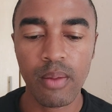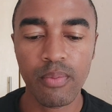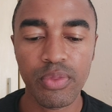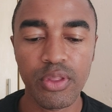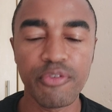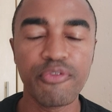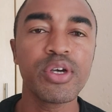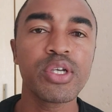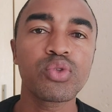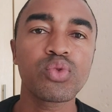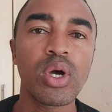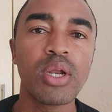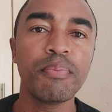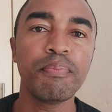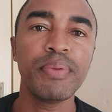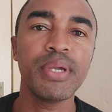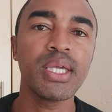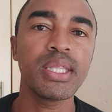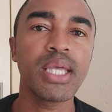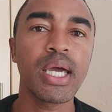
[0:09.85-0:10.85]
The first
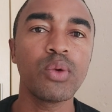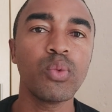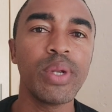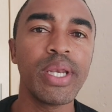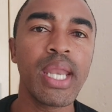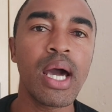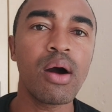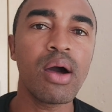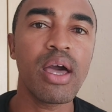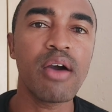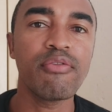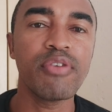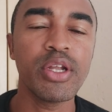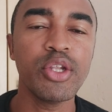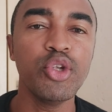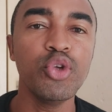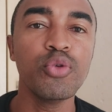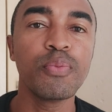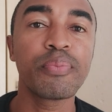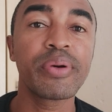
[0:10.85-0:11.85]
one being that we now have
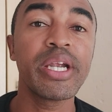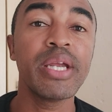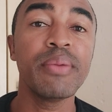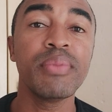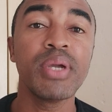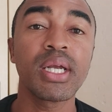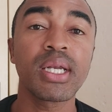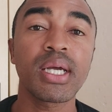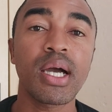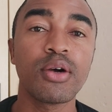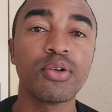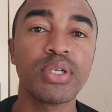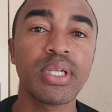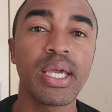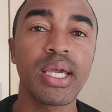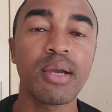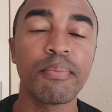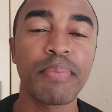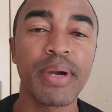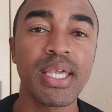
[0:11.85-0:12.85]
a new premier in
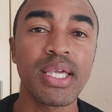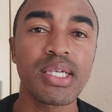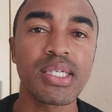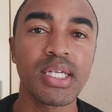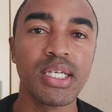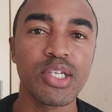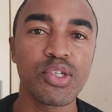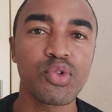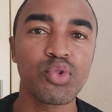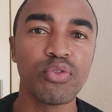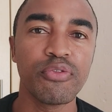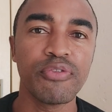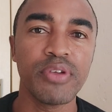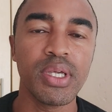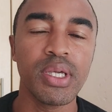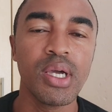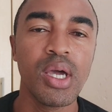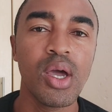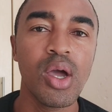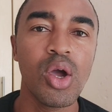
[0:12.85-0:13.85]
Gauteng, Panyaza
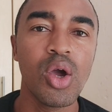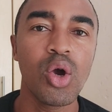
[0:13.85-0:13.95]
Lesufi,